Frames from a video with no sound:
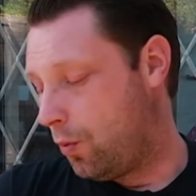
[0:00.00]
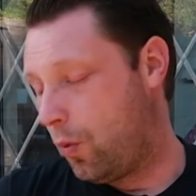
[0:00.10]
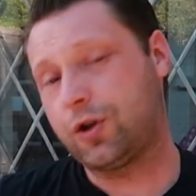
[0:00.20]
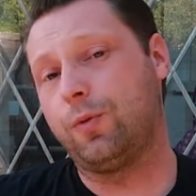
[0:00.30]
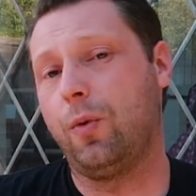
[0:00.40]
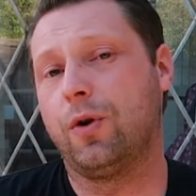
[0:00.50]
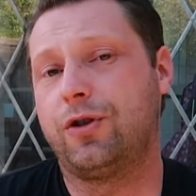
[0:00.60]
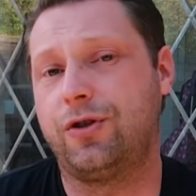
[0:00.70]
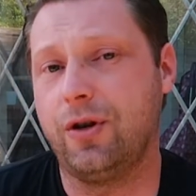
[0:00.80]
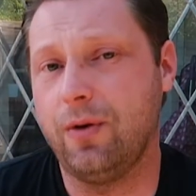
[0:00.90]
What do I want
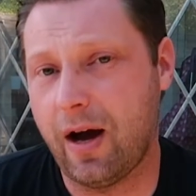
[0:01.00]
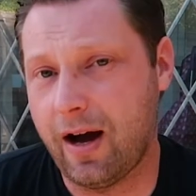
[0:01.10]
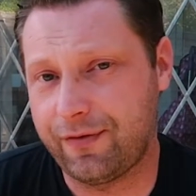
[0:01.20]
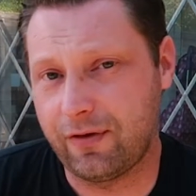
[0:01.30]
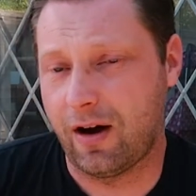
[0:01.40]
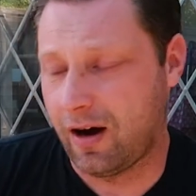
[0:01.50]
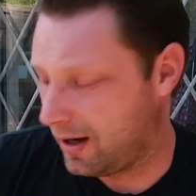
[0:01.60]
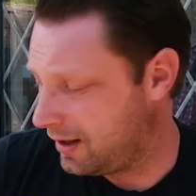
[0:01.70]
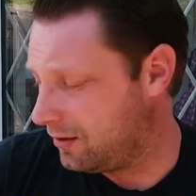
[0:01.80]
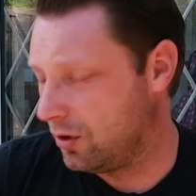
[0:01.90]
to do after
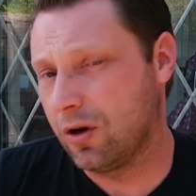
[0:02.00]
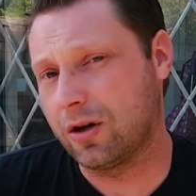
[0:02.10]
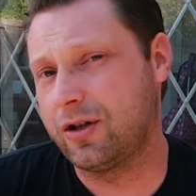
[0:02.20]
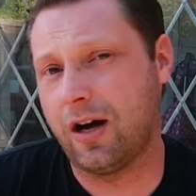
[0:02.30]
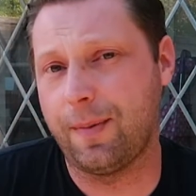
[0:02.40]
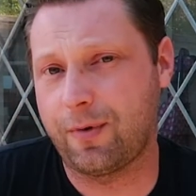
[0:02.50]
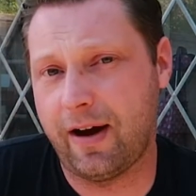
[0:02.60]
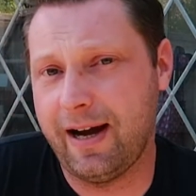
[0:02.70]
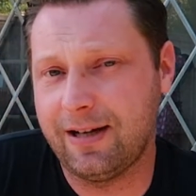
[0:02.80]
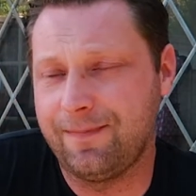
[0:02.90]
I look to
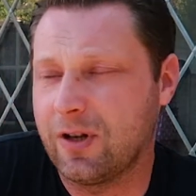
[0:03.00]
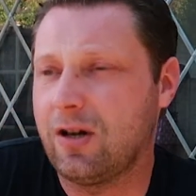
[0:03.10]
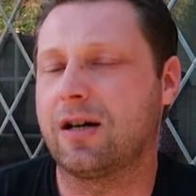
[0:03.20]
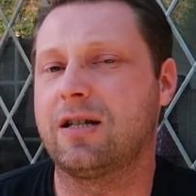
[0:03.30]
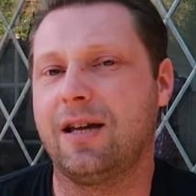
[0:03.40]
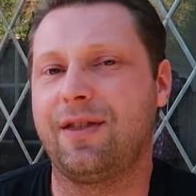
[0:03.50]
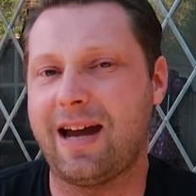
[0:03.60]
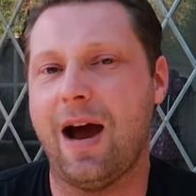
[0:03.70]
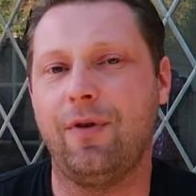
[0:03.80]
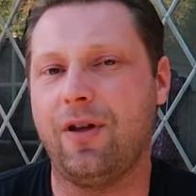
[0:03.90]
upgrade? Like I said, the
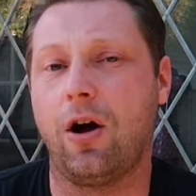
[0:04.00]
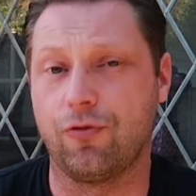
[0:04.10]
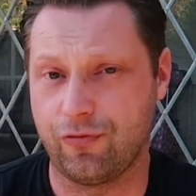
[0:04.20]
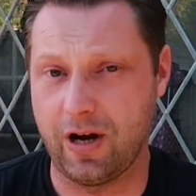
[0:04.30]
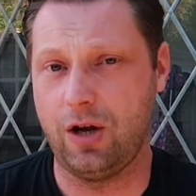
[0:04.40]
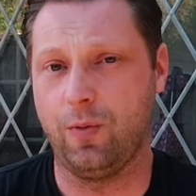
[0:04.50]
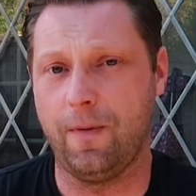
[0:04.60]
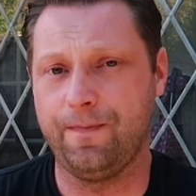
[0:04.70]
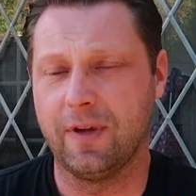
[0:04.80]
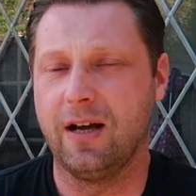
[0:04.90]
camera that I really
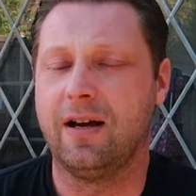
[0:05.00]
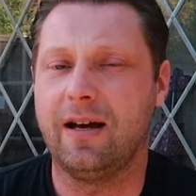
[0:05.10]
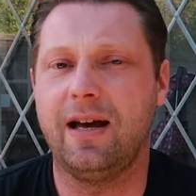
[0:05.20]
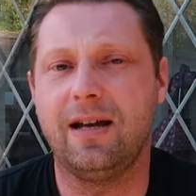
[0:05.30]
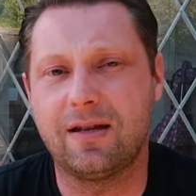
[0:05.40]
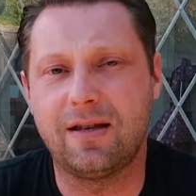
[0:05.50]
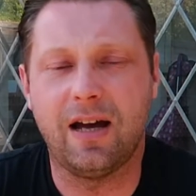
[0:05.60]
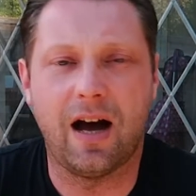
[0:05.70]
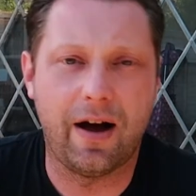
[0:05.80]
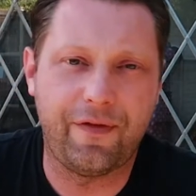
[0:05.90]
want is the
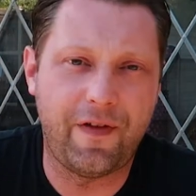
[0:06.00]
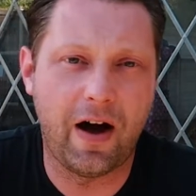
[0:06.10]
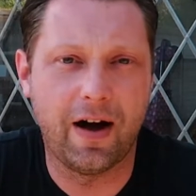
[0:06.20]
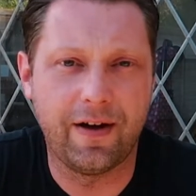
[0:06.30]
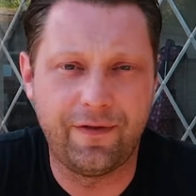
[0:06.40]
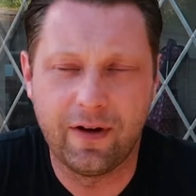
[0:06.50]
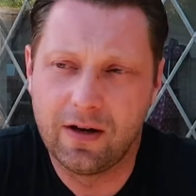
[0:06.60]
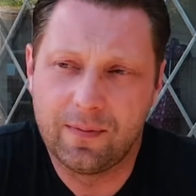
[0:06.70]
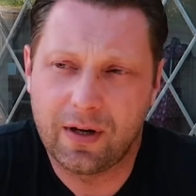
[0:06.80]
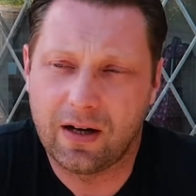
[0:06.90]

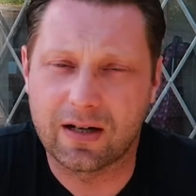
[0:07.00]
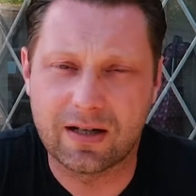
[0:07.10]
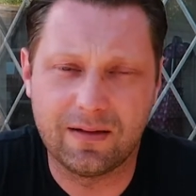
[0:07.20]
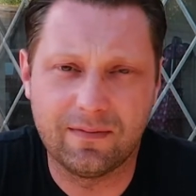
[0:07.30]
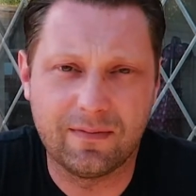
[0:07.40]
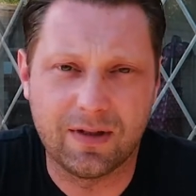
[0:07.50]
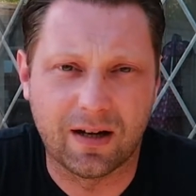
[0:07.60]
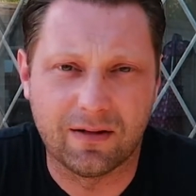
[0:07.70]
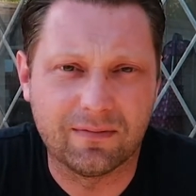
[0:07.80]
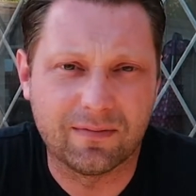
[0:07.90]
R5, but like I said, you
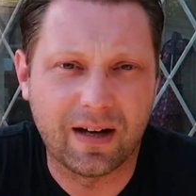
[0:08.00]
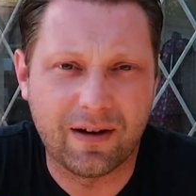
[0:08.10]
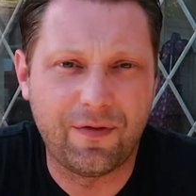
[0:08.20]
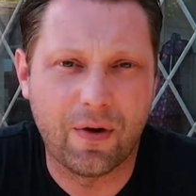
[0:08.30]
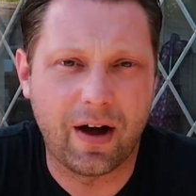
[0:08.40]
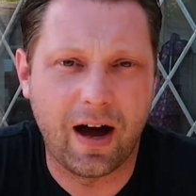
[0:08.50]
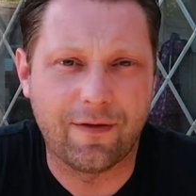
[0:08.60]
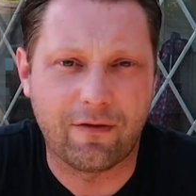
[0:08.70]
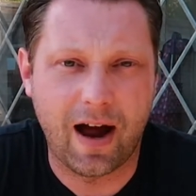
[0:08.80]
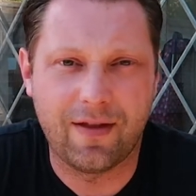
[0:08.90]
know, at
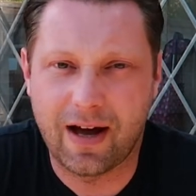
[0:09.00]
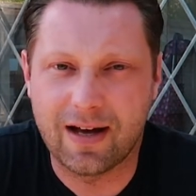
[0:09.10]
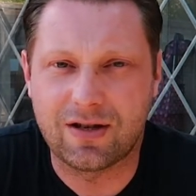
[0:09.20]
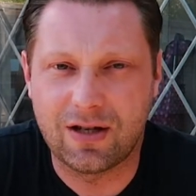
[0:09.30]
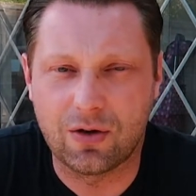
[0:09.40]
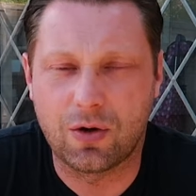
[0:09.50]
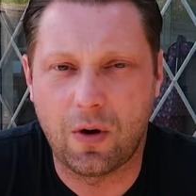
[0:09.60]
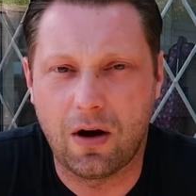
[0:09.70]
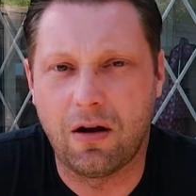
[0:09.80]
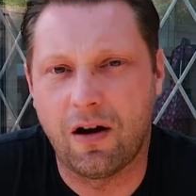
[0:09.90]
$4,500, that is still
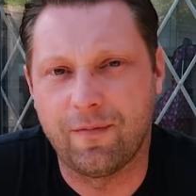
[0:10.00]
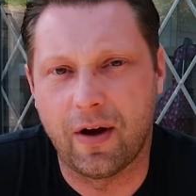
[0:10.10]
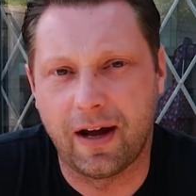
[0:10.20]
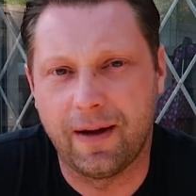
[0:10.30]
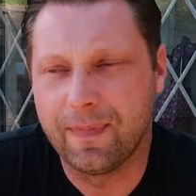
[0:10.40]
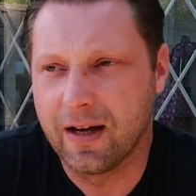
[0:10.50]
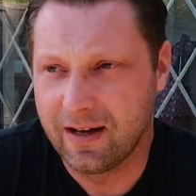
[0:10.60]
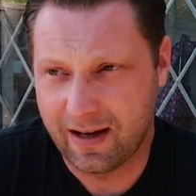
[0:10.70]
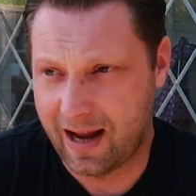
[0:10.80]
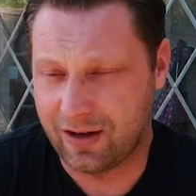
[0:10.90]
quite a lot of money,
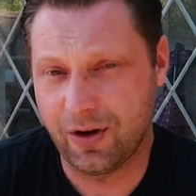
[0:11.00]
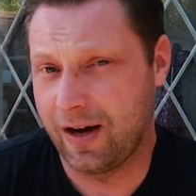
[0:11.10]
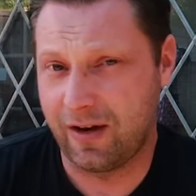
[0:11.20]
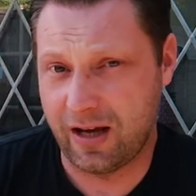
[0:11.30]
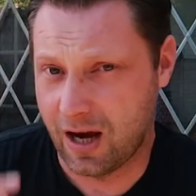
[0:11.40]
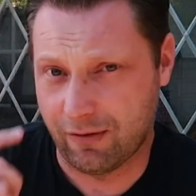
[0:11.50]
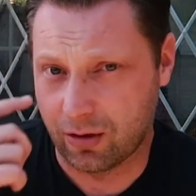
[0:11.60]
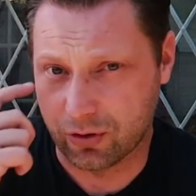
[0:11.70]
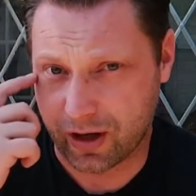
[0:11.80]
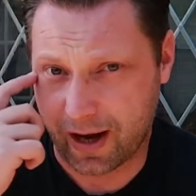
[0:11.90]
and it's not even a year
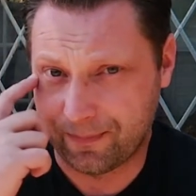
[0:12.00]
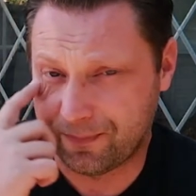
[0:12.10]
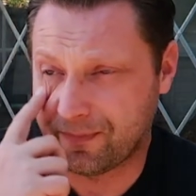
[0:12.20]
old yet.